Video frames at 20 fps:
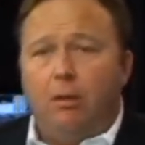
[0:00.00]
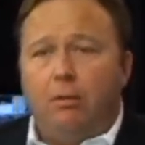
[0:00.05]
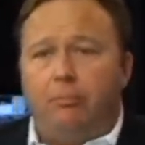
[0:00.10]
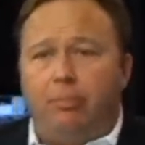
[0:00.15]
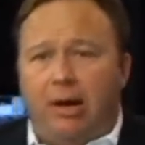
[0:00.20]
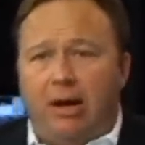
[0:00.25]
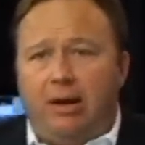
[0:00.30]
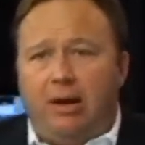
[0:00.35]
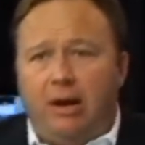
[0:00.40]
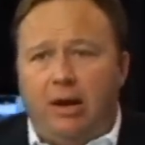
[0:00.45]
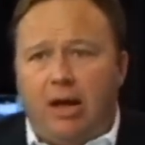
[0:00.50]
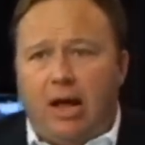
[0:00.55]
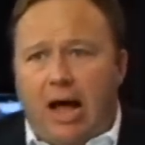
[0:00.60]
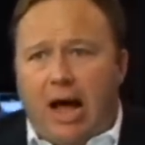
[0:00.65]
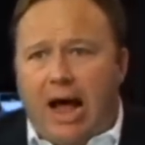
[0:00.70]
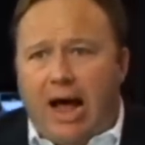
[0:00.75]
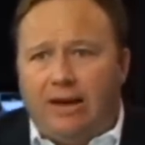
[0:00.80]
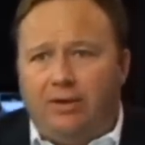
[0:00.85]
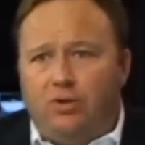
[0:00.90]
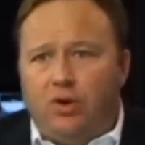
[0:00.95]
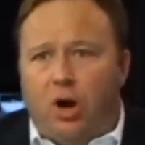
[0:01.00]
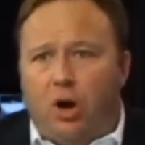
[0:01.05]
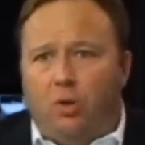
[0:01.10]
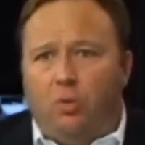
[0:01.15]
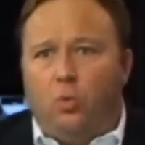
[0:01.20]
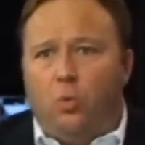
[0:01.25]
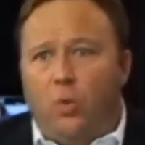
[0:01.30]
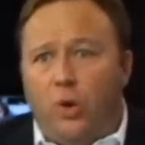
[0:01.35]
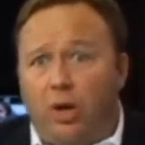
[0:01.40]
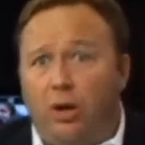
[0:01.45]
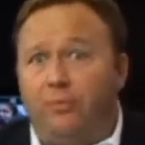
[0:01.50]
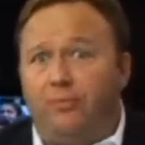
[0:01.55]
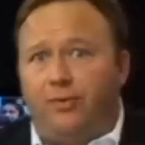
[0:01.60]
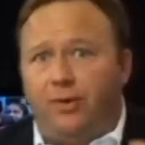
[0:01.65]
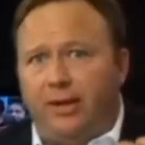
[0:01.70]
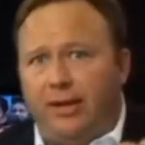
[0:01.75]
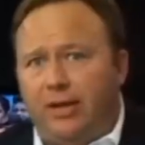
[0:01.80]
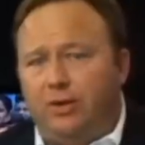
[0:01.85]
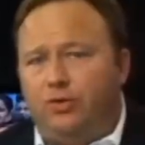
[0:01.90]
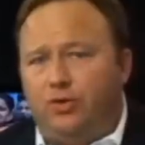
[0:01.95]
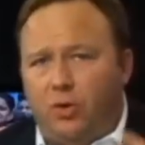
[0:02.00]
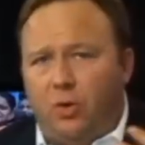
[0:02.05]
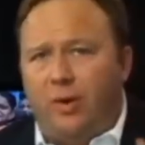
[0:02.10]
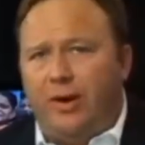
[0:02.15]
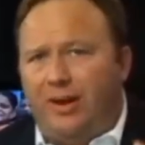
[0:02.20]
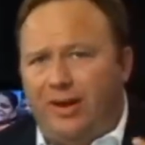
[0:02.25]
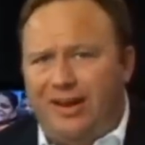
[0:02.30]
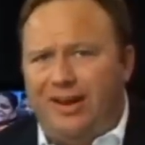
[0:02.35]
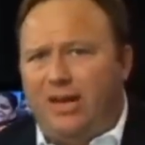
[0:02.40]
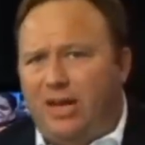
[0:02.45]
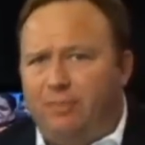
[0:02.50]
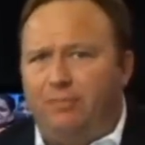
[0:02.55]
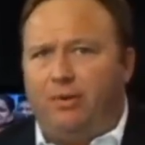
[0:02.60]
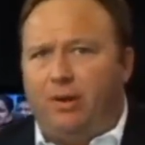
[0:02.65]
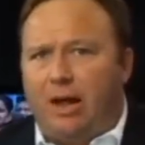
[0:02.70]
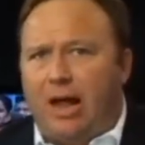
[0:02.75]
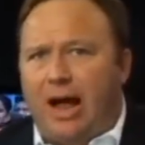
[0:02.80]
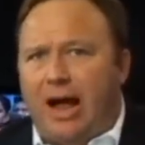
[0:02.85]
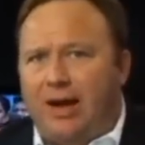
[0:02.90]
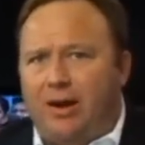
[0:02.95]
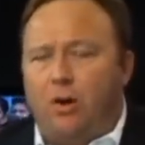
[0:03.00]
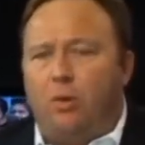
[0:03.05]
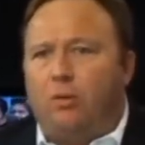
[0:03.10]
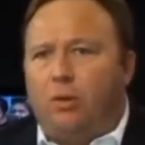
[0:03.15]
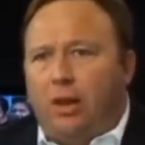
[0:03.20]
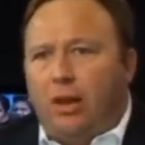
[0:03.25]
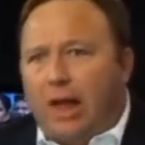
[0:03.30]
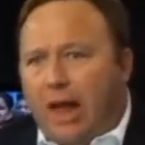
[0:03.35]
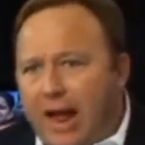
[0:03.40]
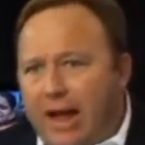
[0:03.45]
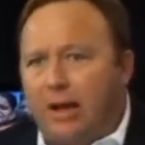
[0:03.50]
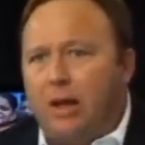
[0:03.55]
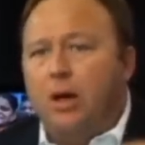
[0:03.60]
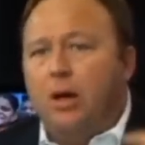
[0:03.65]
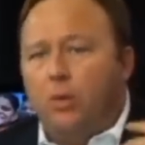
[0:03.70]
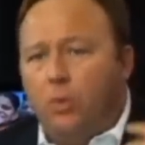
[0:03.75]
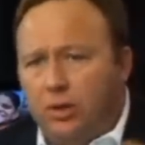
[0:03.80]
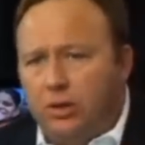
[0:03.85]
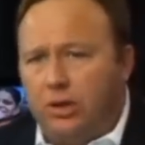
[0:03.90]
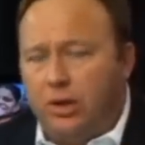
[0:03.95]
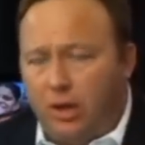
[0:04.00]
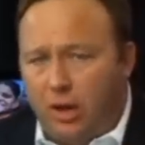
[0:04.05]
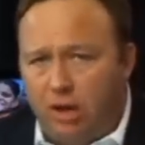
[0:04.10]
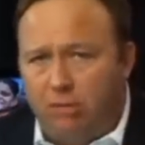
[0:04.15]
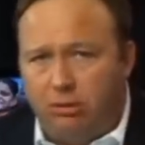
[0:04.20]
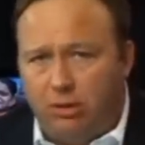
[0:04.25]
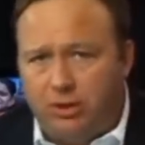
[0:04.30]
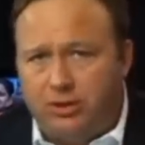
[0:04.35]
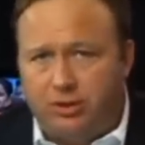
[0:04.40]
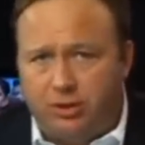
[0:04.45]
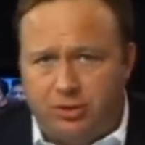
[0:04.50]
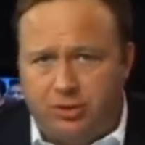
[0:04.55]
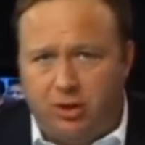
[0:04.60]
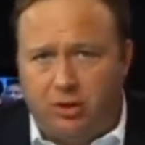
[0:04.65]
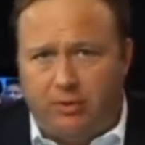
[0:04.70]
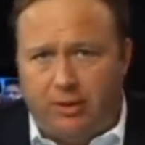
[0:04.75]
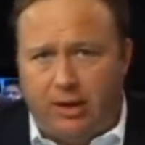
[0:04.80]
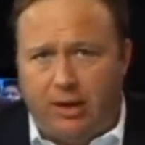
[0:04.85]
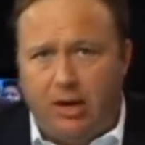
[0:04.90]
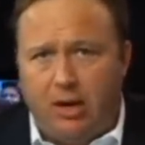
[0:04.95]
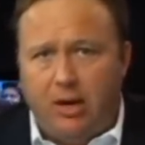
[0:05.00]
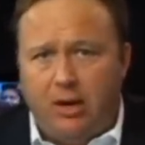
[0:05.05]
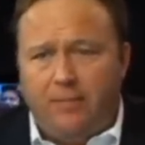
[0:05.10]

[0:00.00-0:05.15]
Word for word: But I don't willfully join in evil. I don't like what the globalists are doing.